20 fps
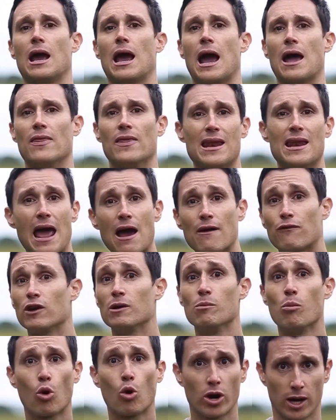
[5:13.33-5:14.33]
And then every
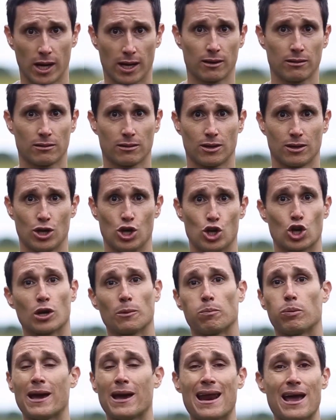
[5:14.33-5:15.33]
morning, you're going to
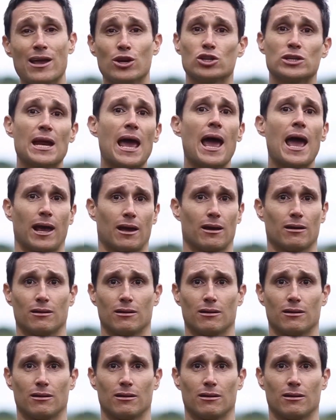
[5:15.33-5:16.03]
plan out your day,